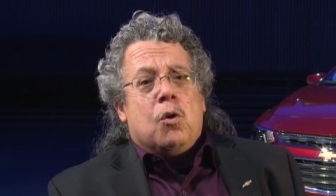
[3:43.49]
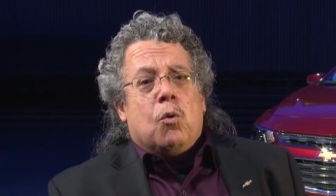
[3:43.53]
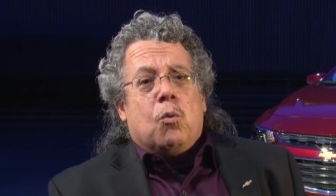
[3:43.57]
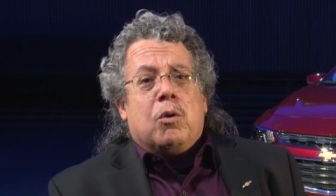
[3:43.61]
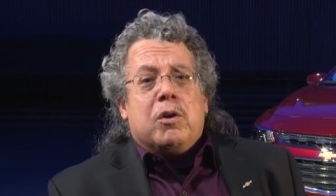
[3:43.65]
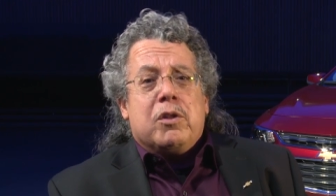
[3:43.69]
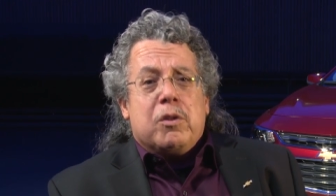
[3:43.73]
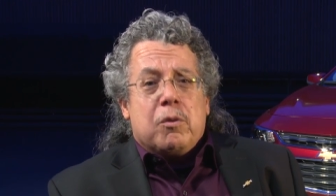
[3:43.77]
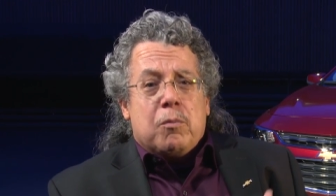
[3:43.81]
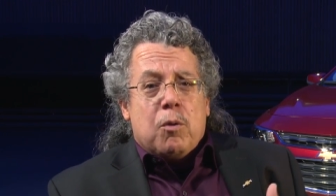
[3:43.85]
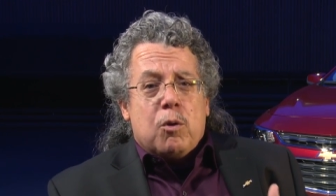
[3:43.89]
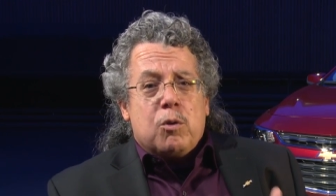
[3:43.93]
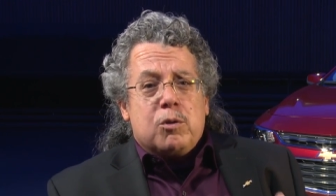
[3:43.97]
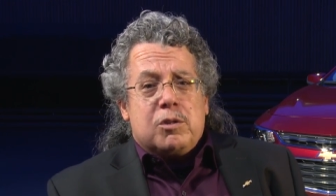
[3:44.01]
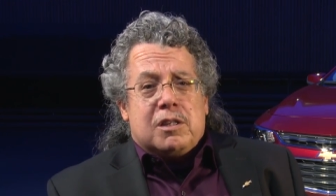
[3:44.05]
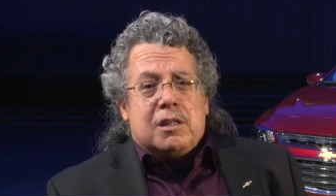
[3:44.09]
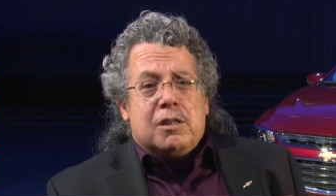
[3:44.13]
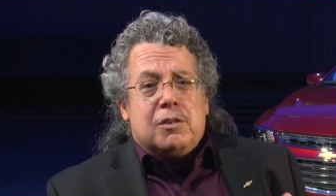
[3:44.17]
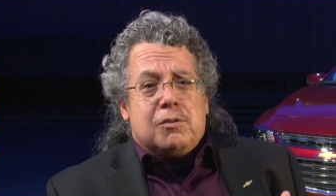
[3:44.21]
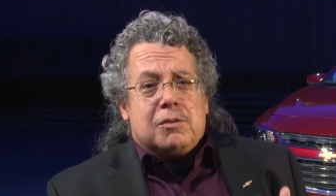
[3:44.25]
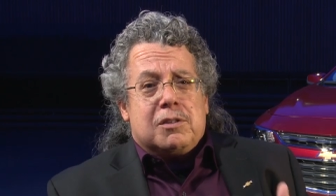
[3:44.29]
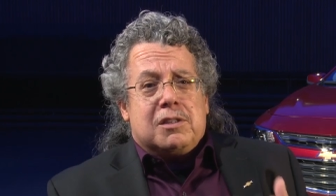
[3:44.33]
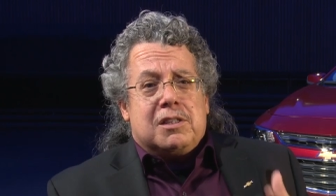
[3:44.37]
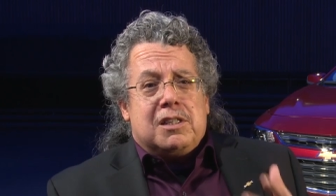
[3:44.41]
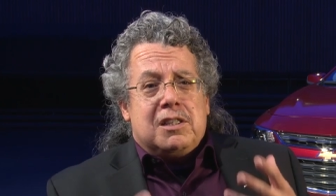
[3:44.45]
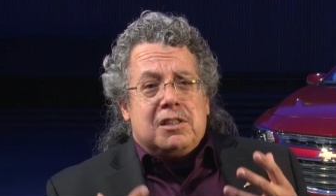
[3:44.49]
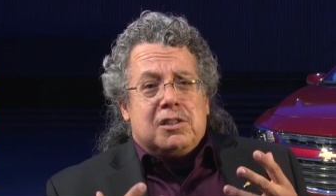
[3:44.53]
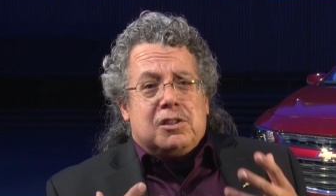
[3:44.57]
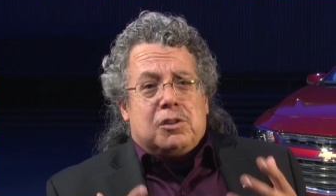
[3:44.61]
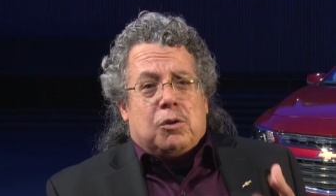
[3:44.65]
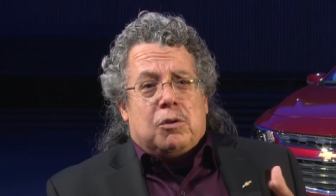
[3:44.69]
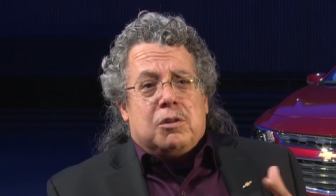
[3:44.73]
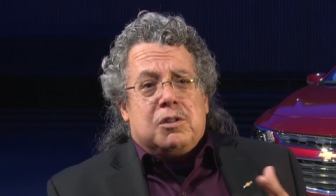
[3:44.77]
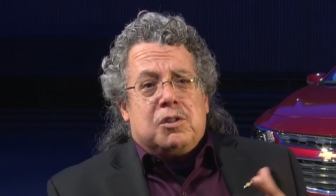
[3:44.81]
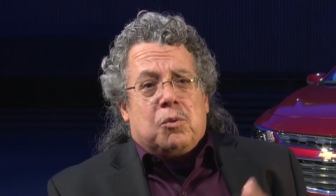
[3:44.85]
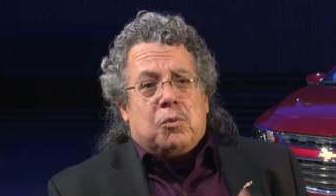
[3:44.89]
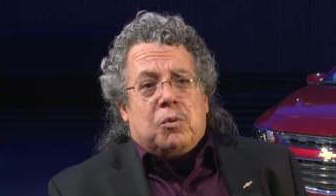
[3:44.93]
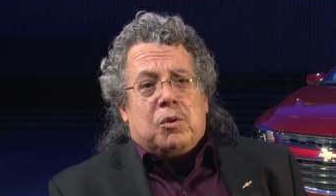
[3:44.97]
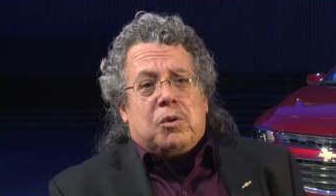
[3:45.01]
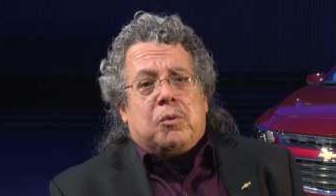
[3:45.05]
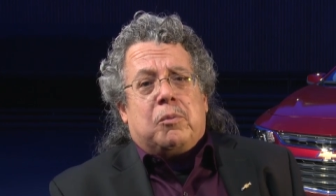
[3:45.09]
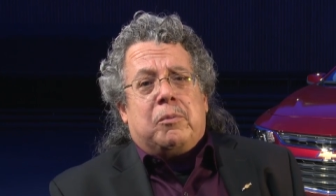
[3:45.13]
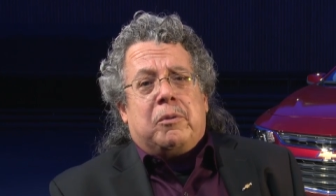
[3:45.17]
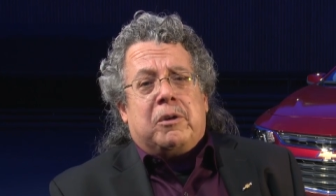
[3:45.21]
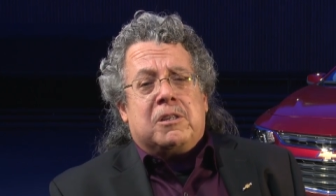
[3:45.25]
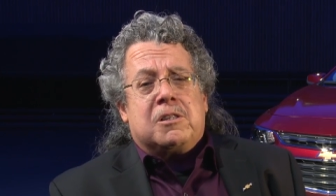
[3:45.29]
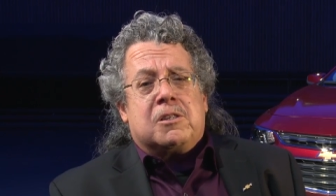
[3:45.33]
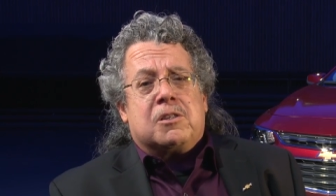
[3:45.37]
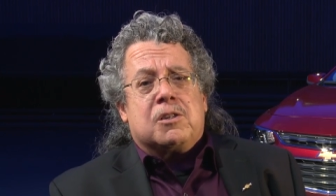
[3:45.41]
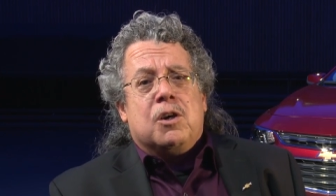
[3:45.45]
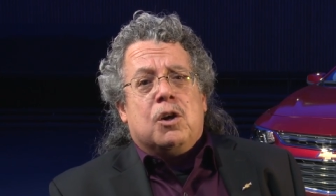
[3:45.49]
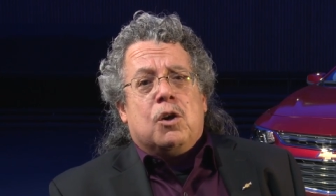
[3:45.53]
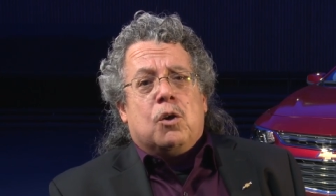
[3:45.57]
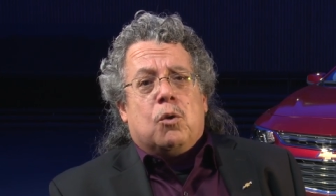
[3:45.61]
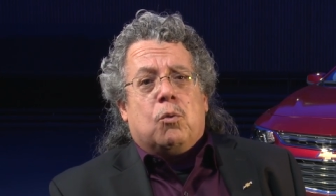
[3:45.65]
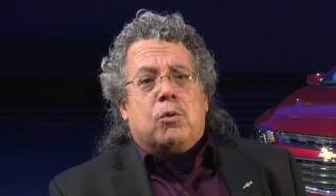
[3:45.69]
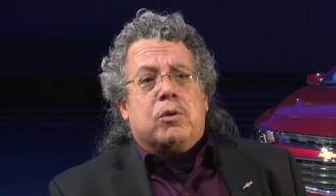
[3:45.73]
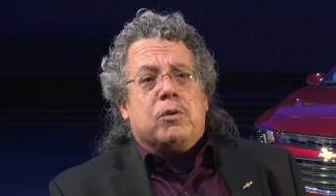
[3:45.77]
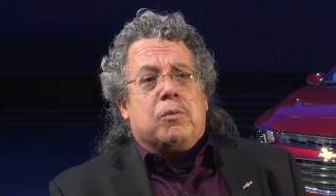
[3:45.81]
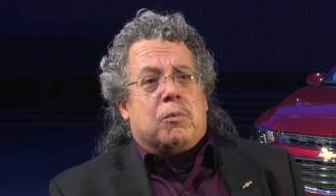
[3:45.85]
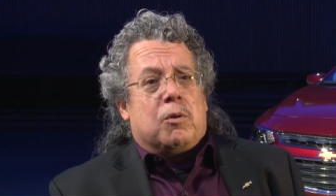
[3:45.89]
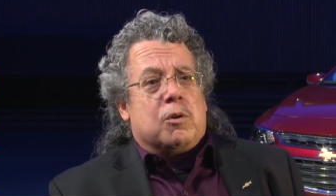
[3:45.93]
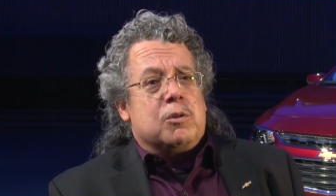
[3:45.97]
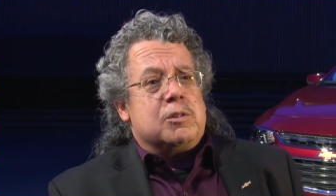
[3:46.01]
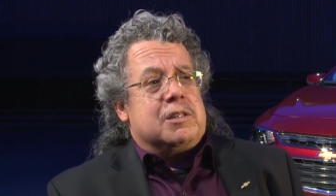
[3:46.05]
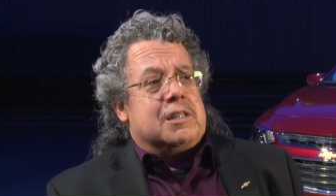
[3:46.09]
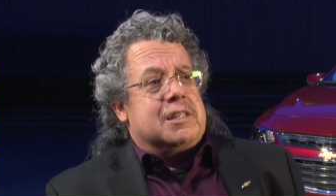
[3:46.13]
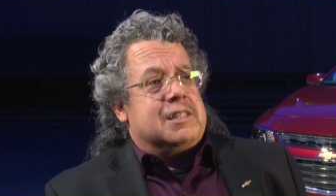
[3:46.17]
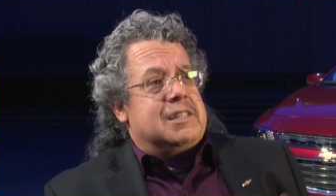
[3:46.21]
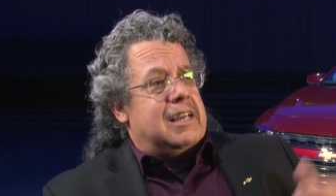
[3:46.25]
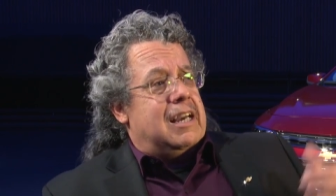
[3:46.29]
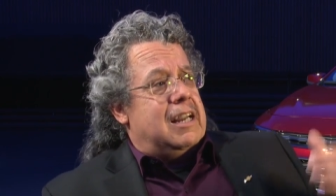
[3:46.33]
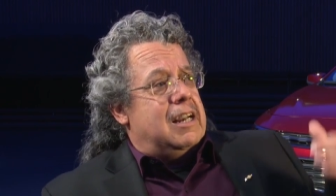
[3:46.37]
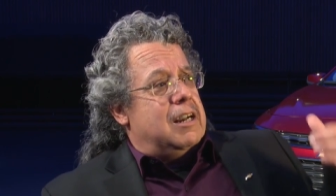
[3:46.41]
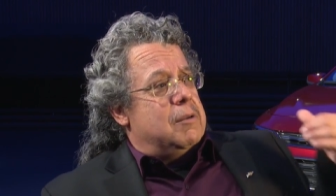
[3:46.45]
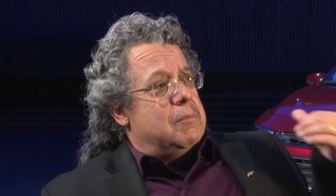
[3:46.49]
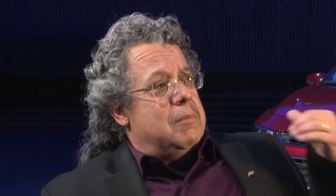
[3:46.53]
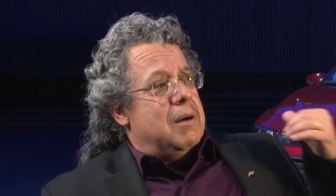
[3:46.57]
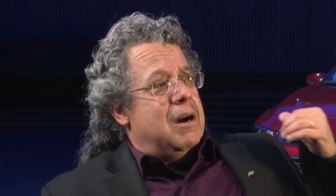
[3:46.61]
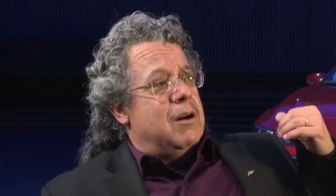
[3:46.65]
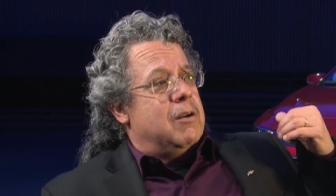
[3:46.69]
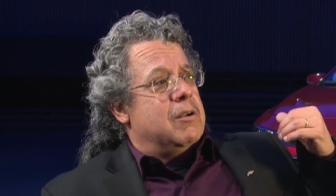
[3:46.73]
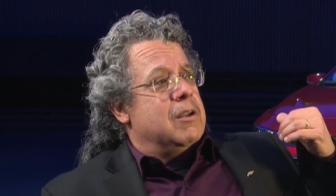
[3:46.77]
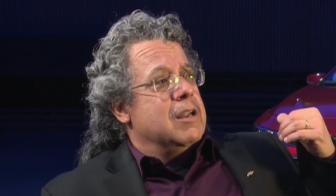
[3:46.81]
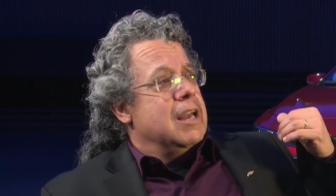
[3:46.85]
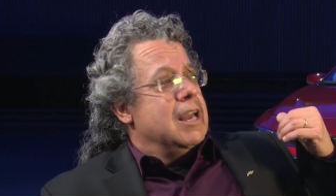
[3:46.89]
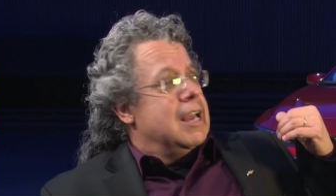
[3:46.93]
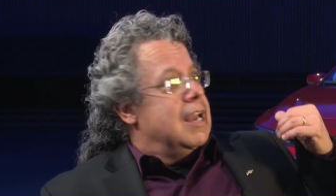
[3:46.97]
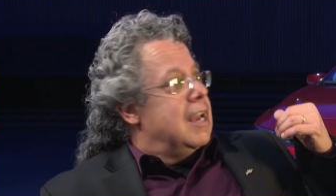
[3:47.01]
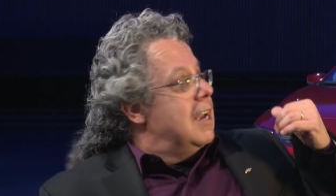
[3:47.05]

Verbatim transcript: one of the most interesting stories and one of the ones we're the most excited about